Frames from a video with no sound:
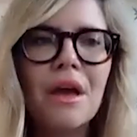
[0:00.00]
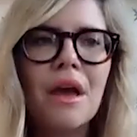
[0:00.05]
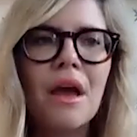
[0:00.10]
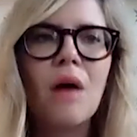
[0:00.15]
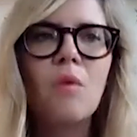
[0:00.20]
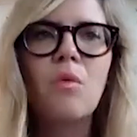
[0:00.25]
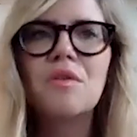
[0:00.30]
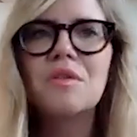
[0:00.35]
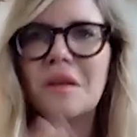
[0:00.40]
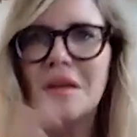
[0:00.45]
I
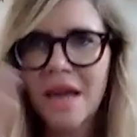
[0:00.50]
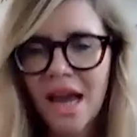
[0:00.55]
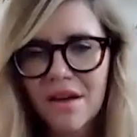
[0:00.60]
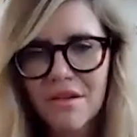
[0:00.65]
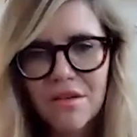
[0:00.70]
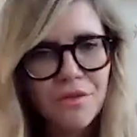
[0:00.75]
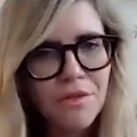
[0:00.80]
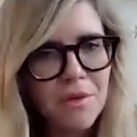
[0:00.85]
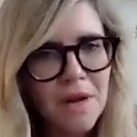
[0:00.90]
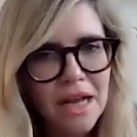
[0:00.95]
wasn't caring
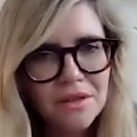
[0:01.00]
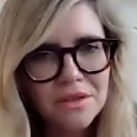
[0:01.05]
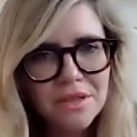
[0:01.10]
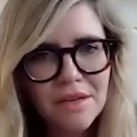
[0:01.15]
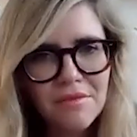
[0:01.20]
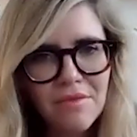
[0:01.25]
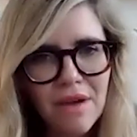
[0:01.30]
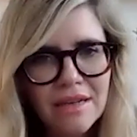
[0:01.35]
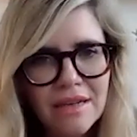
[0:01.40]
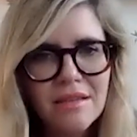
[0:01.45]
for an elderly
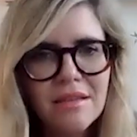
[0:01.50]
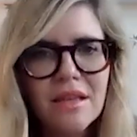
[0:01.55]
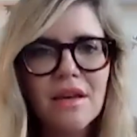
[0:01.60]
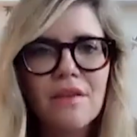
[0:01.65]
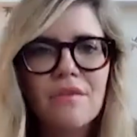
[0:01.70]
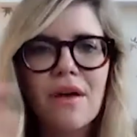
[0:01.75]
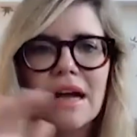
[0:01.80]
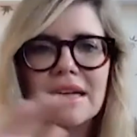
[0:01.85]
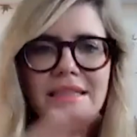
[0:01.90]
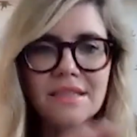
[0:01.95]

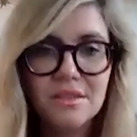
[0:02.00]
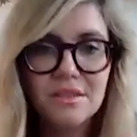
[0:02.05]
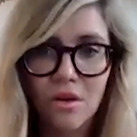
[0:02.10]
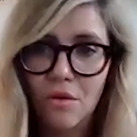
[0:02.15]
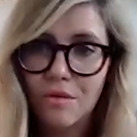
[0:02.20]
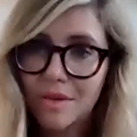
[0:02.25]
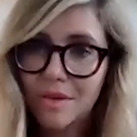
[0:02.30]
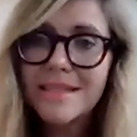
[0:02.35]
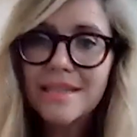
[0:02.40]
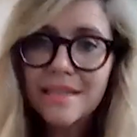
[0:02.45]
relative. I
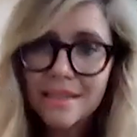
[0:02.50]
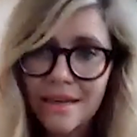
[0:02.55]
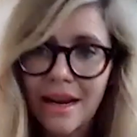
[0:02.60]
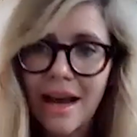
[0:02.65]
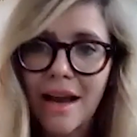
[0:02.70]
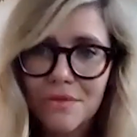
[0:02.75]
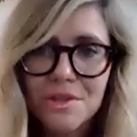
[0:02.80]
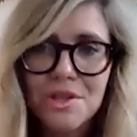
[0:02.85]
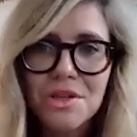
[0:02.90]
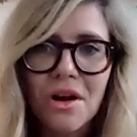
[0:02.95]
obviously didn't
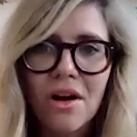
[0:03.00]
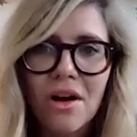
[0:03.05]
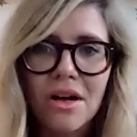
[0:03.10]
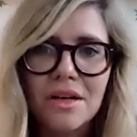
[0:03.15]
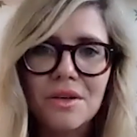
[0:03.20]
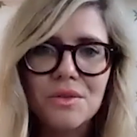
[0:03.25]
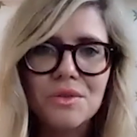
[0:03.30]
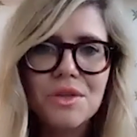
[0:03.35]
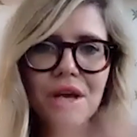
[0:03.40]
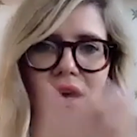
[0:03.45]
have a
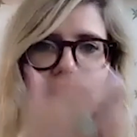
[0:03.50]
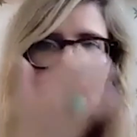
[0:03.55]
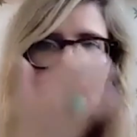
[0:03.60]
child,